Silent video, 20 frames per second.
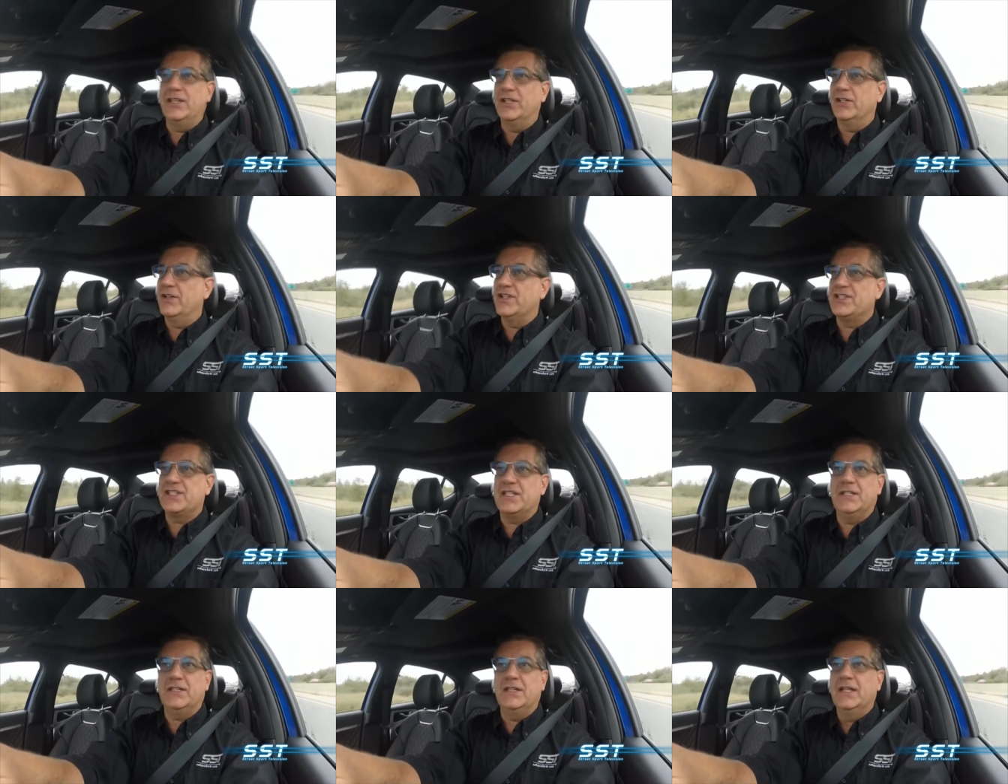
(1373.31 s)
There
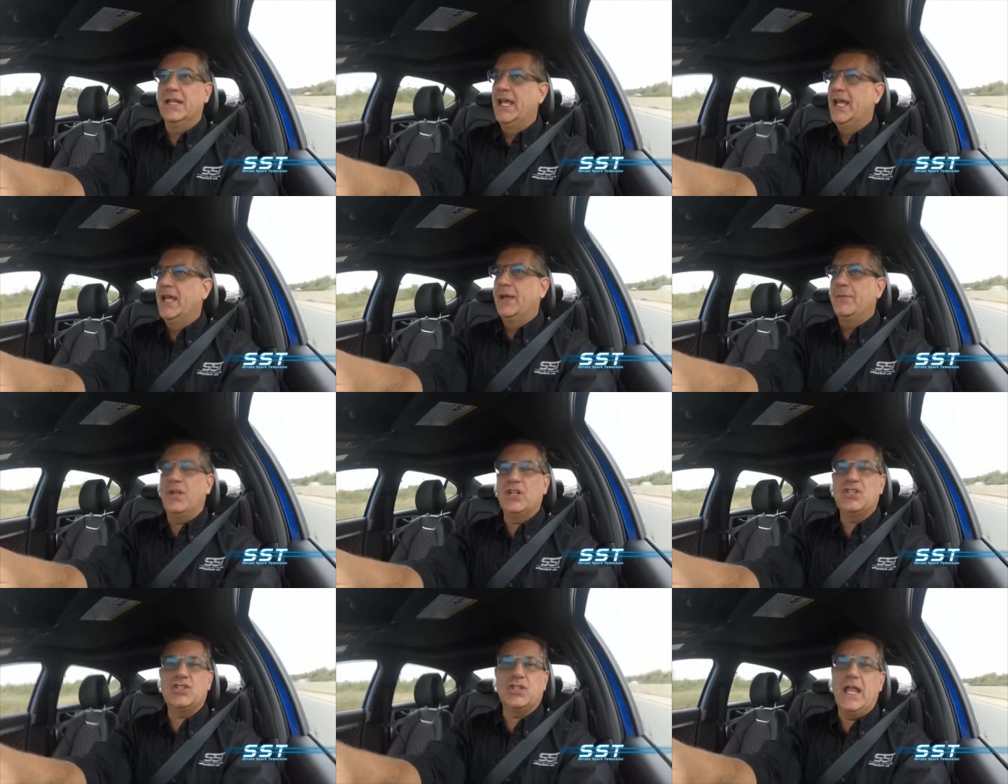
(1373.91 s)
isn't
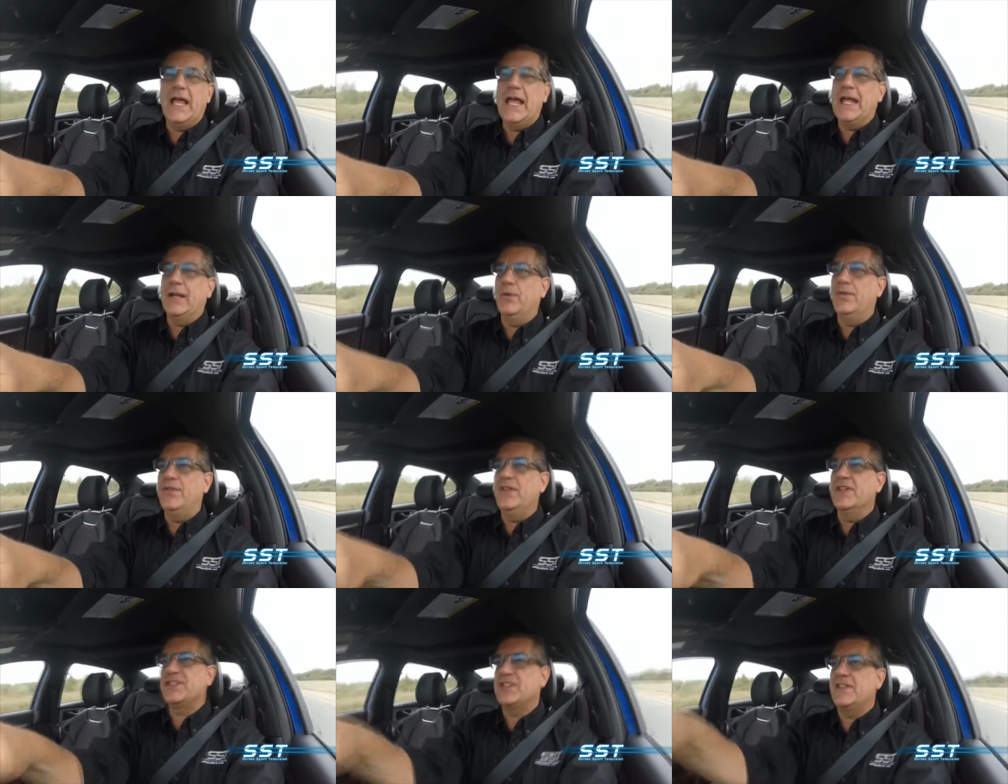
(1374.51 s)
much lag
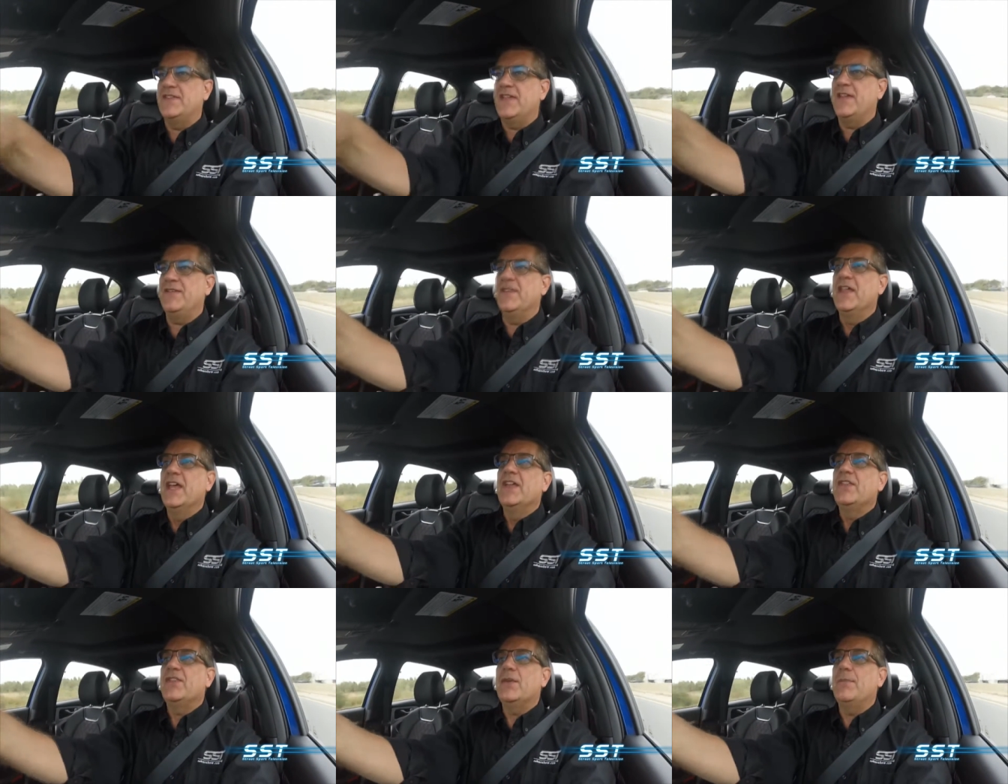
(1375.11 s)
with this. And then
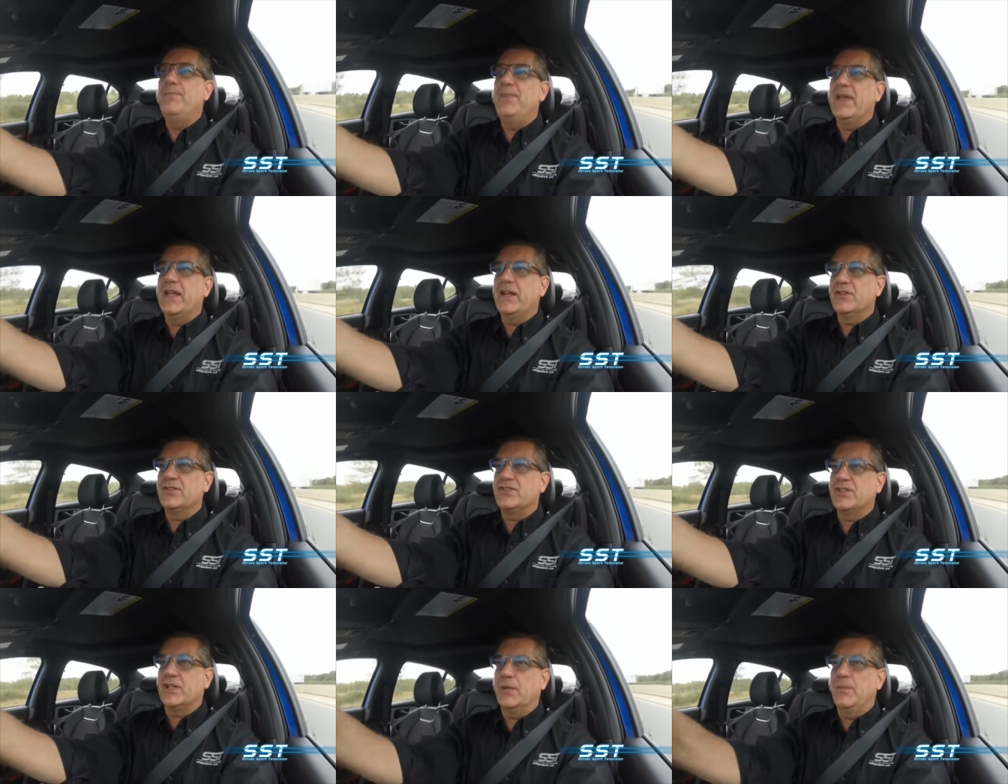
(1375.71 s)
the
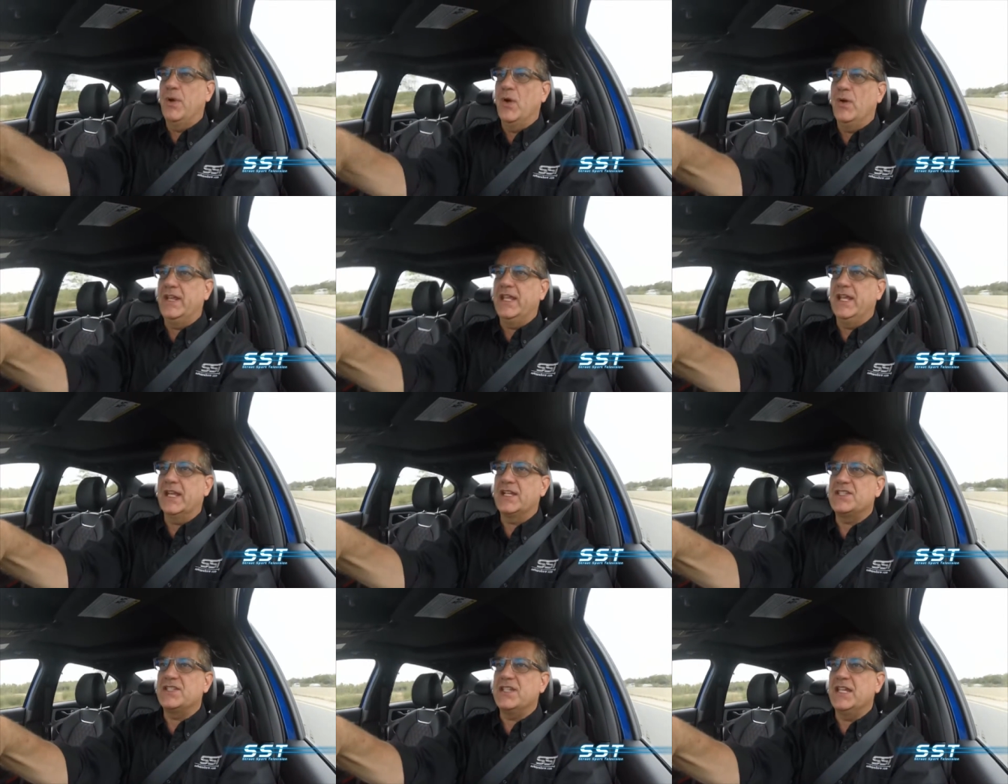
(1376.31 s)
bigger turbo
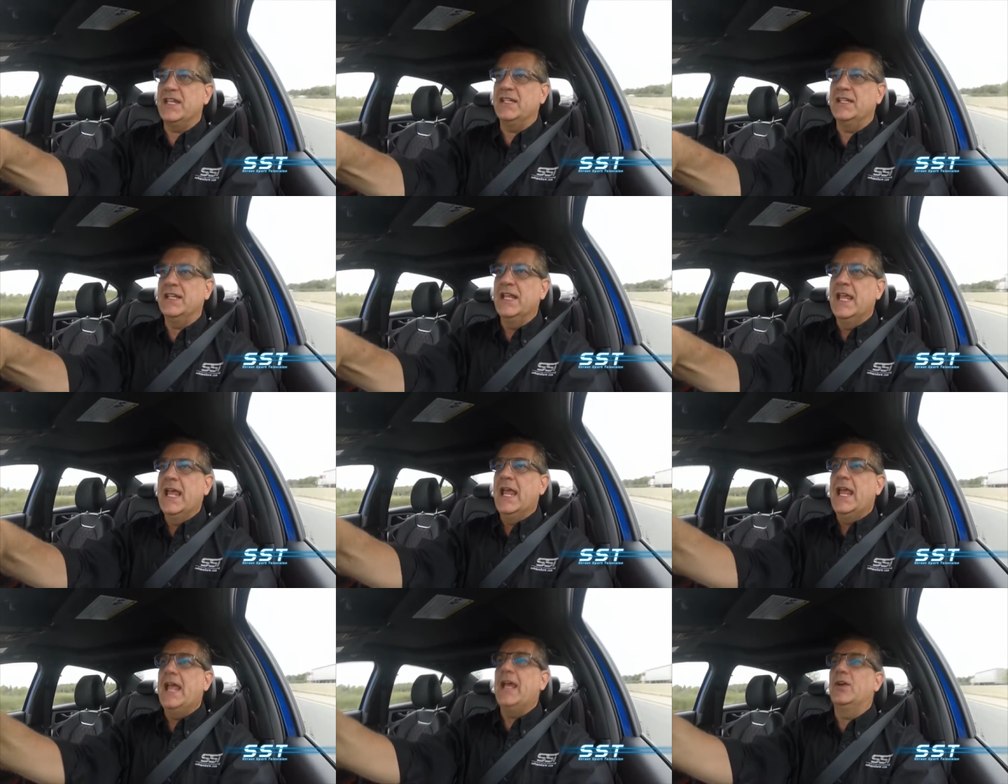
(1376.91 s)
kicks in
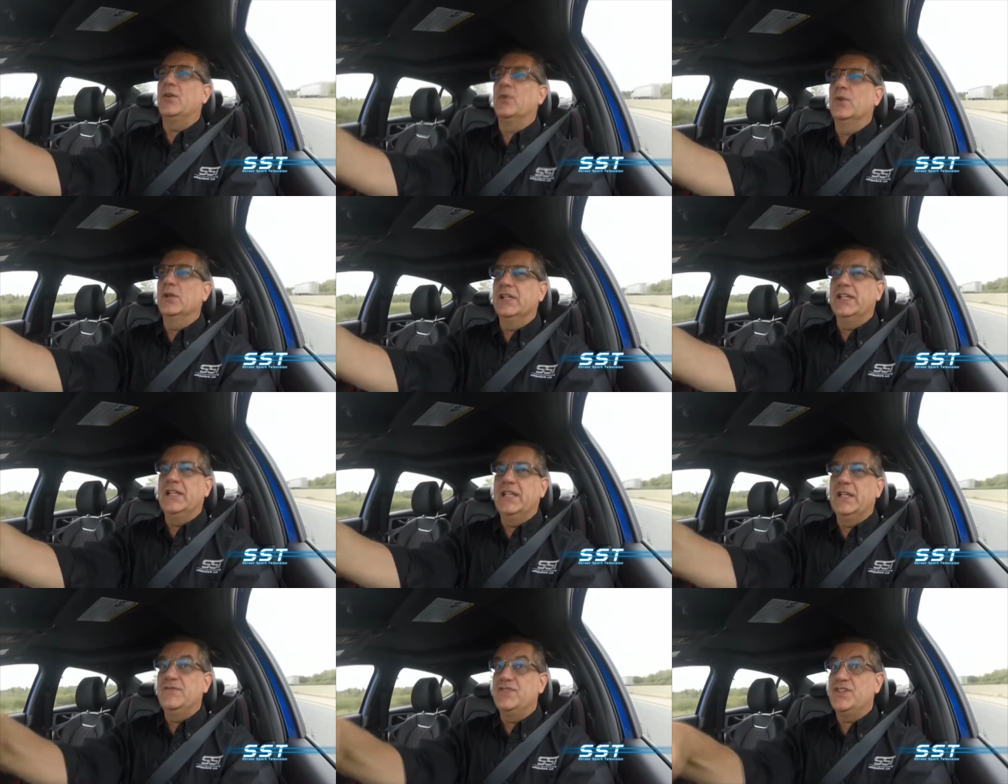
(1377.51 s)
and
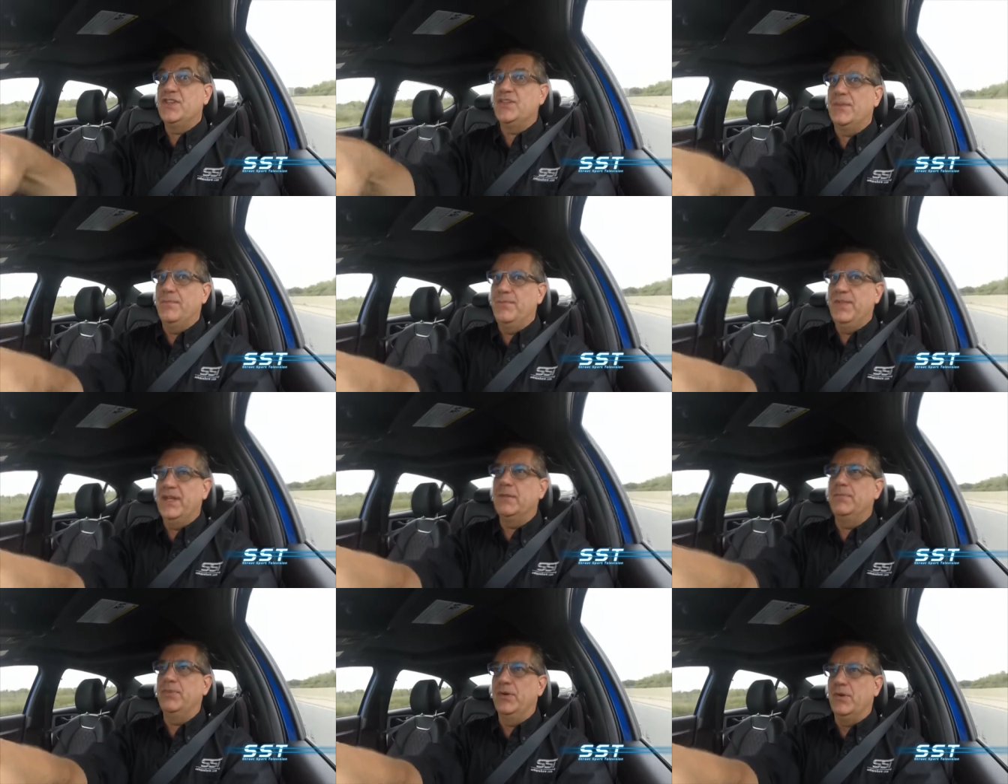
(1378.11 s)
really gives you the
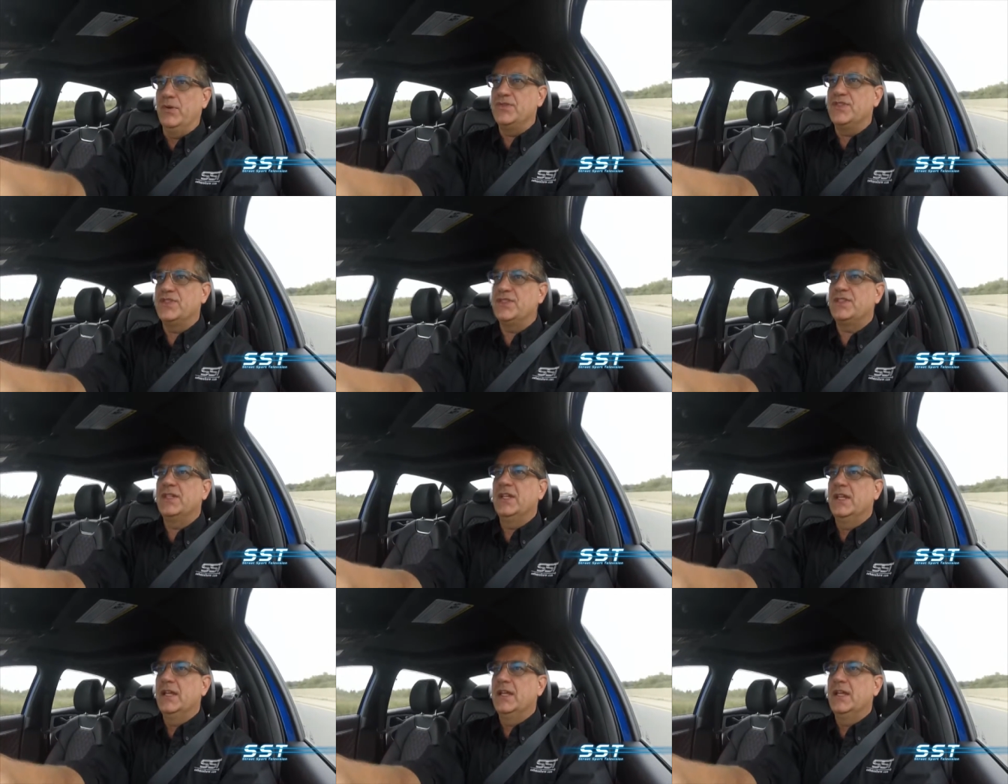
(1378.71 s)
big boost.